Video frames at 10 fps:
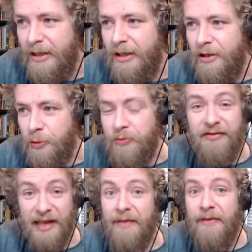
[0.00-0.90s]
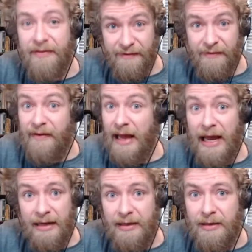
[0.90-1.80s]
Who said
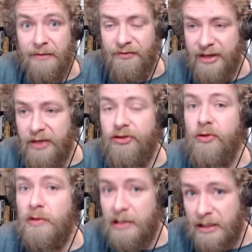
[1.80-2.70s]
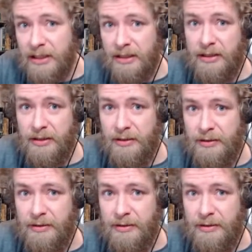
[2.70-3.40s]
that? Did you look?